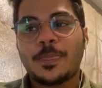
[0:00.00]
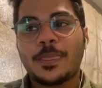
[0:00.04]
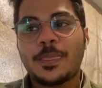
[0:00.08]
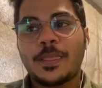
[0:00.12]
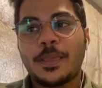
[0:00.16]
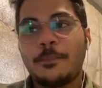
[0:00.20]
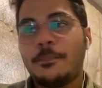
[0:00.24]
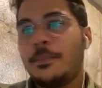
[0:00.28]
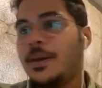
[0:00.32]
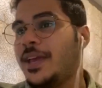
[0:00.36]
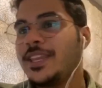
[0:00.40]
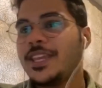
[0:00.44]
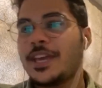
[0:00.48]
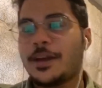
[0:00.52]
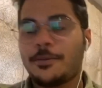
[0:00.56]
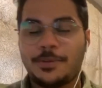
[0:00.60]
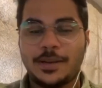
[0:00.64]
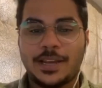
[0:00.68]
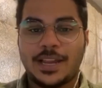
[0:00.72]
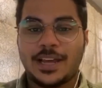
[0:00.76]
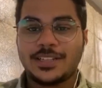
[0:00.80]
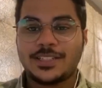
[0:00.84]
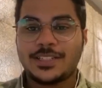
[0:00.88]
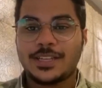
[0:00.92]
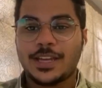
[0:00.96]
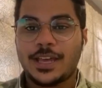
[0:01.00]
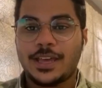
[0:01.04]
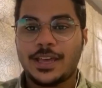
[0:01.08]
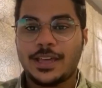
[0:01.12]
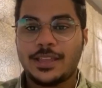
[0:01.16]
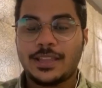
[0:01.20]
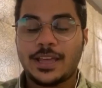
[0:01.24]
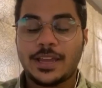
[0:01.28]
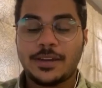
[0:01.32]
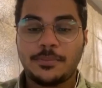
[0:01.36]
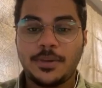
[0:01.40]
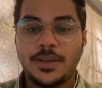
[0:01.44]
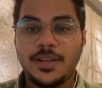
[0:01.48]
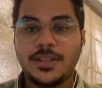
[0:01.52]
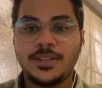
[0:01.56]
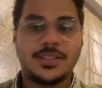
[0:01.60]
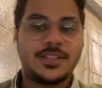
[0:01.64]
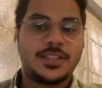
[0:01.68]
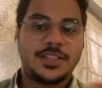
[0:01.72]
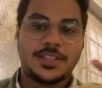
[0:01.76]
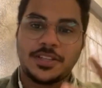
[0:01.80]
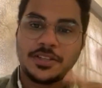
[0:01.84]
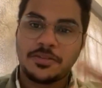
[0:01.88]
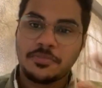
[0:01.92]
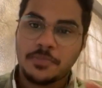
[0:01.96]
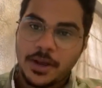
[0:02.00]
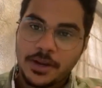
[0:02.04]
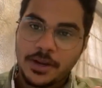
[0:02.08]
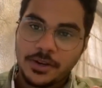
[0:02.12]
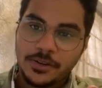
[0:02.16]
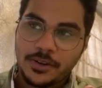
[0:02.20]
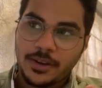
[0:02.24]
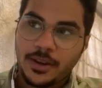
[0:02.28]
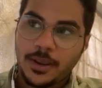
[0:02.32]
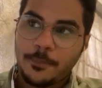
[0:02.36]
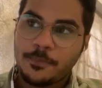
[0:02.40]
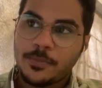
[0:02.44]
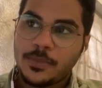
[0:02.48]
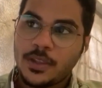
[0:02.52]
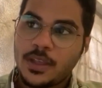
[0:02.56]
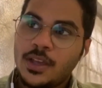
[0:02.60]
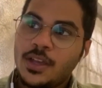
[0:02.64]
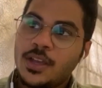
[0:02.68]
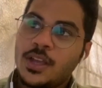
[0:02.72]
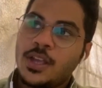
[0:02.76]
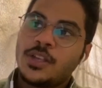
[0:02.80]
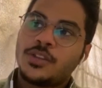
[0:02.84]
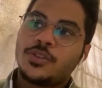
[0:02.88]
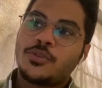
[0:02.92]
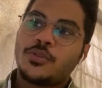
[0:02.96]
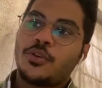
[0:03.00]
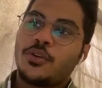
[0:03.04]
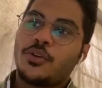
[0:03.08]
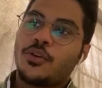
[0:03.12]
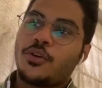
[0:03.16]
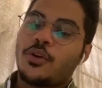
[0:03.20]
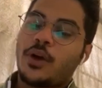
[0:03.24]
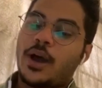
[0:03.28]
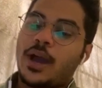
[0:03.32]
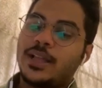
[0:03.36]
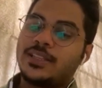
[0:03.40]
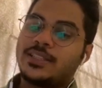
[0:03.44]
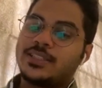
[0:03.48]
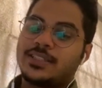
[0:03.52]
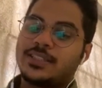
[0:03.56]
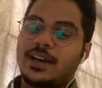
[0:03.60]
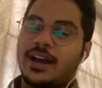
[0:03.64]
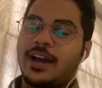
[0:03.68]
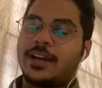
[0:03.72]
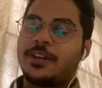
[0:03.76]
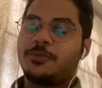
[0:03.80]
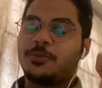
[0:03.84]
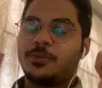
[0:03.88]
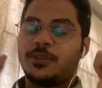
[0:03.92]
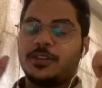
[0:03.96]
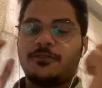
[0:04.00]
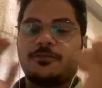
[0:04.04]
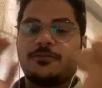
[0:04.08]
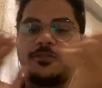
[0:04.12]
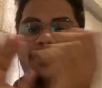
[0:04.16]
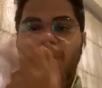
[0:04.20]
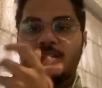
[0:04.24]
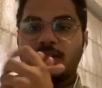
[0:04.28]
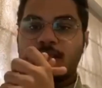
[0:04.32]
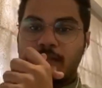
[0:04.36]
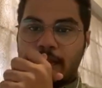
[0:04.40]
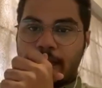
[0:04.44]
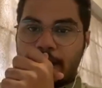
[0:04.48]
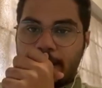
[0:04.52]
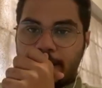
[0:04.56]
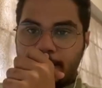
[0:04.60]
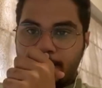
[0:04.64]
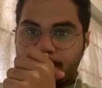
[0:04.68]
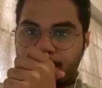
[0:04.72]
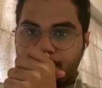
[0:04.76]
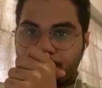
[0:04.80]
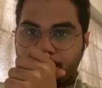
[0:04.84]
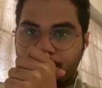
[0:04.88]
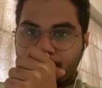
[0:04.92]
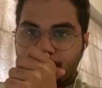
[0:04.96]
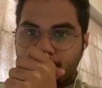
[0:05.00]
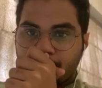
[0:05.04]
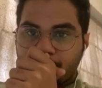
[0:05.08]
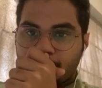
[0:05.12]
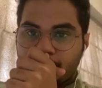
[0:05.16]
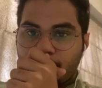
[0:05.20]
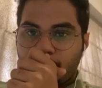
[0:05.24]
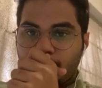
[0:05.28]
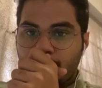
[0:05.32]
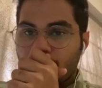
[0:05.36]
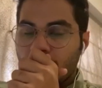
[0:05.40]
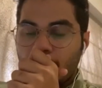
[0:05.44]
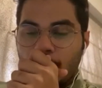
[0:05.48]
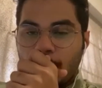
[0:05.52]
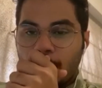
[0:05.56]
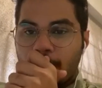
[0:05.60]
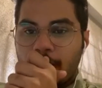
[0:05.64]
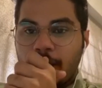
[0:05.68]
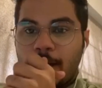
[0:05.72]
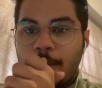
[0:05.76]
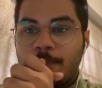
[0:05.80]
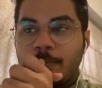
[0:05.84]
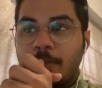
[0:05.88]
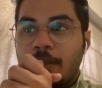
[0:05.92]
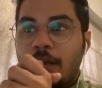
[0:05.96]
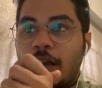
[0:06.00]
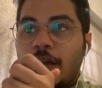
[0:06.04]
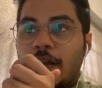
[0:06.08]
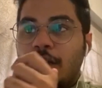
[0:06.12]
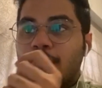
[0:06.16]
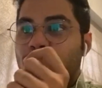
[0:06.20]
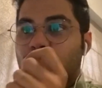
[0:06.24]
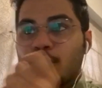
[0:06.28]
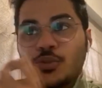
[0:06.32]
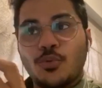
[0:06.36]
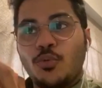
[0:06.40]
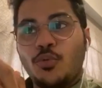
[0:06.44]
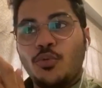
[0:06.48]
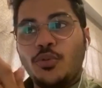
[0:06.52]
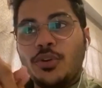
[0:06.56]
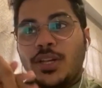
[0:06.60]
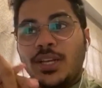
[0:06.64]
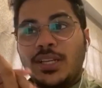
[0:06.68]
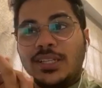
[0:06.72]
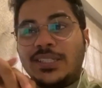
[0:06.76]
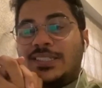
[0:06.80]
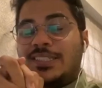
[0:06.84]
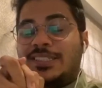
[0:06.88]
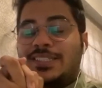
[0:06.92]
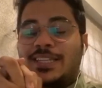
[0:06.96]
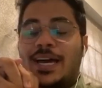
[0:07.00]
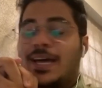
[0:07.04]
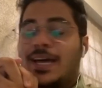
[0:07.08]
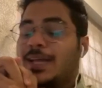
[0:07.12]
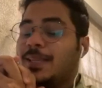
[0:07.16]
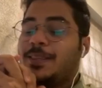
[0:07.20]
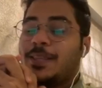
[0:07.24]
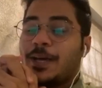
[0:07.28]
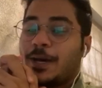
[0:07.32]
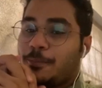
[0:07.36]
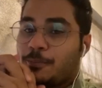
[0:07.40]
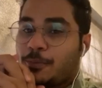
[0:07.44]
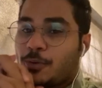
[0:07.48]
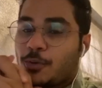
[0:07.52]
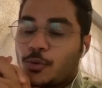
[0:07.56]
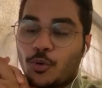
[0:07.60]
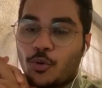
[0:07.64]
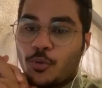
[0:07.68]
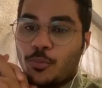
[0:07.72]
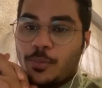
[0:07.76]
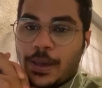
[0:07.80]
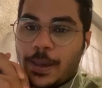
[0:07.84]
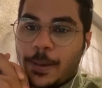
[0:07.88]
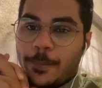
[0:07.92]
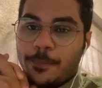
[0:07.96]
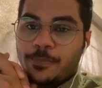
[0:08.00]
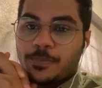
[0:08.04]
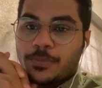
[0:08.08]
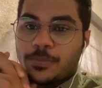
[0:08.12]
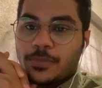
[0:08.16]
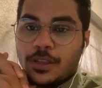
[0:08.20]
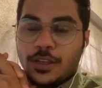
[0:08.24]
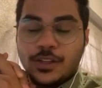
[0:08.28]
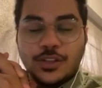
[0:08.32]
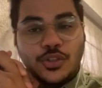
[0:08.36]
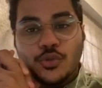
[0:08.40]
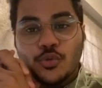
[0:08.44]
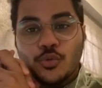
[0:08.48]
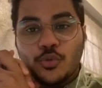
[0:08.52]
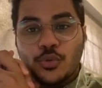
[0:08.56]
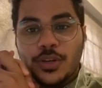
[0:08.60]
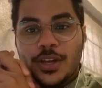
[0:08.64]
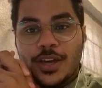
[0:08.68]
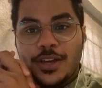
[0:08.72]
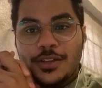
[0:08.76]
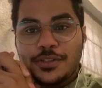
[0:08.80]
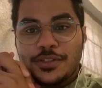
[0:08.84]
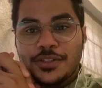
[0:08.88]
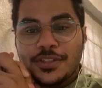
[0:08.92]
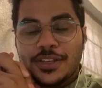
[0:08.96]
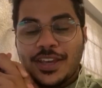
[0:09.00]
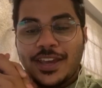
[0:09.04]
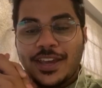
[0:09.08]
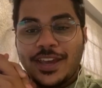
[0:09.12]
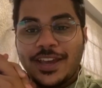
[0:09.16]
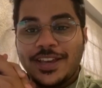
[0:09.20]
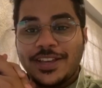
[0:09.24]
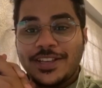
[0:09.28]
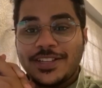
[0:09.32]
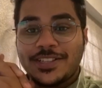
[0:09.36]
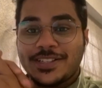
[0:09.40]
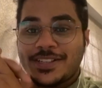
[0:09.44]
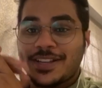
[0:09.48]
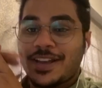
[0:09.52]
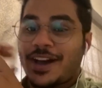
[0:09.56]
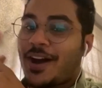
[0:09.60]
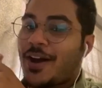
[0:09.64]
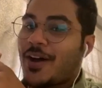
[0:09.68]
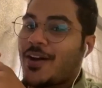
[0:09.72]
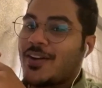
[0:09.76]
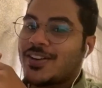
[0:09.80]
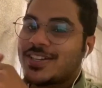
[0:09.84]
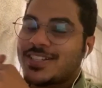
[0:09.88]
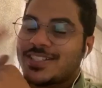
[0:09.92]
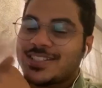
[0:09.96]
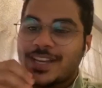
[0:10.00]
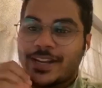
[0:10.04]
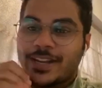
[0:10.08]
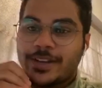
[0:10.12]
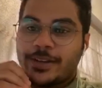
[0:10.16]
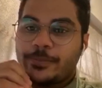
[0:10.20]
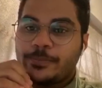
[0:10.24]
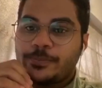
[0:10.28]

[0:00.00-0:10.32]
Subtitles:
Abhilasha Hai. That means this is my dream. So I'll start with the first line. Okay, Suraj sa dhamko mein. Suraj is our sun.